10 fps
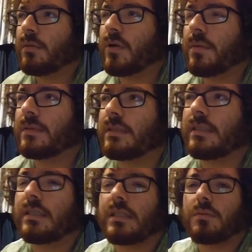
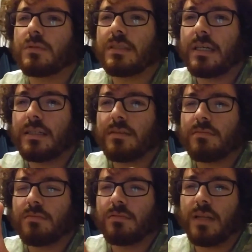Palpatine, he was like,
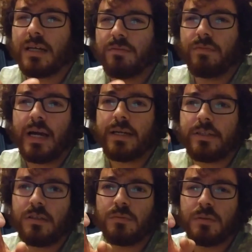like a
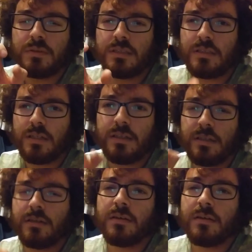vacuum, he was sucking